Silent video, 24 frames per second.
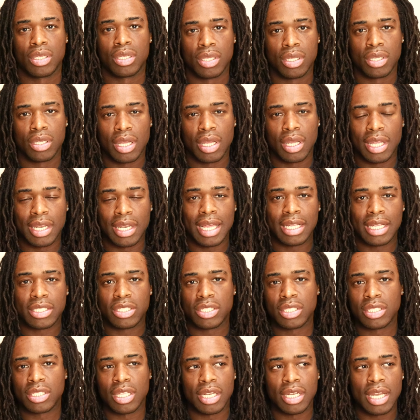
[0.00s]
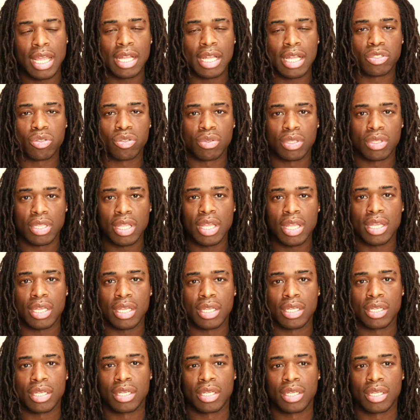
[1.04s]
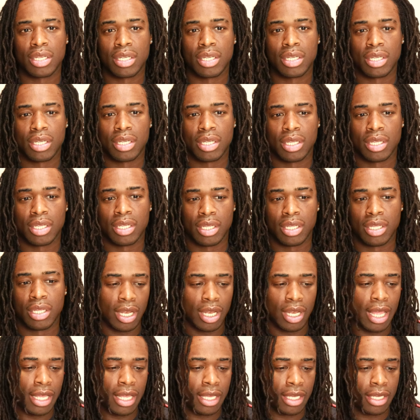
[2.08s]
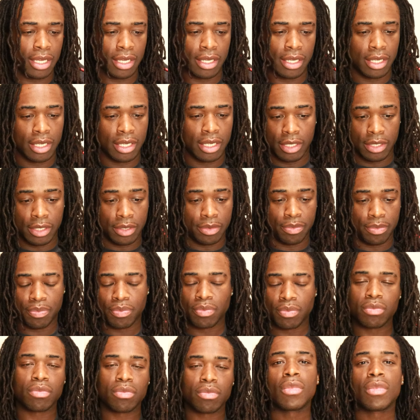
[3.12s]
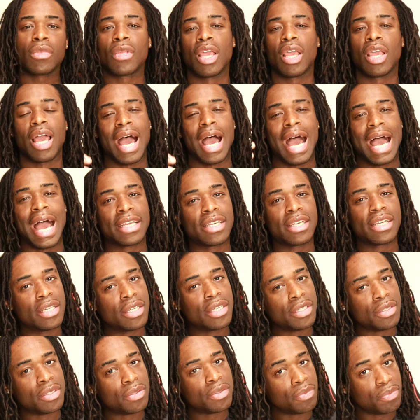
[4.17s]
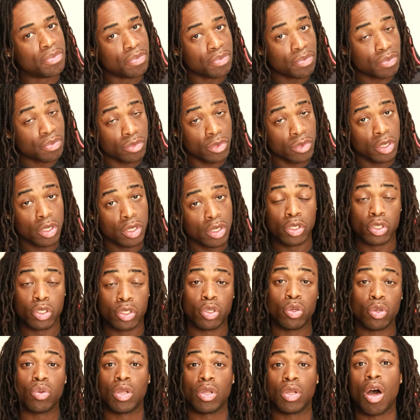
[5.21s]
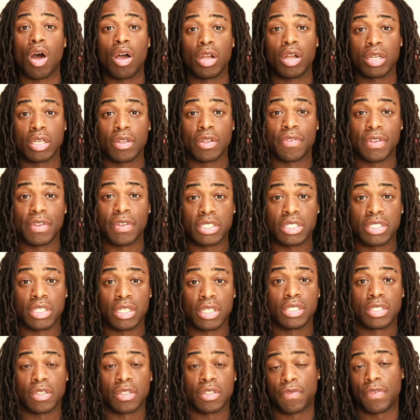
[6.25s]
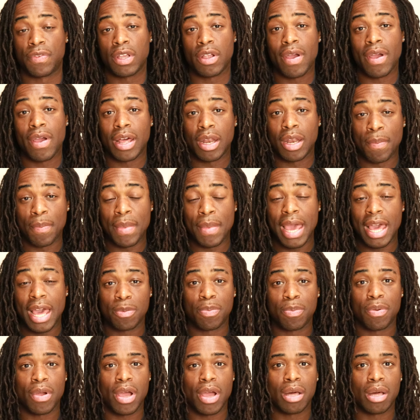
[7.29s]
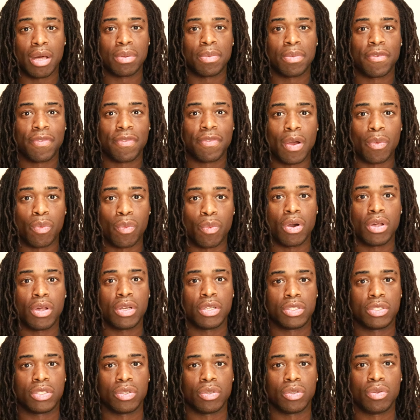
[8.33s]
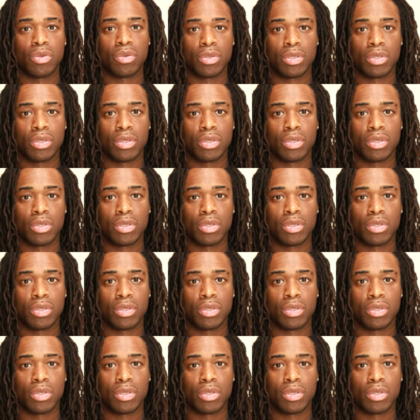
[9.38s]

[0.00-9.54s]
And that's just a natural thing. Like, I could do long division to figure out a math problem if I wanted to.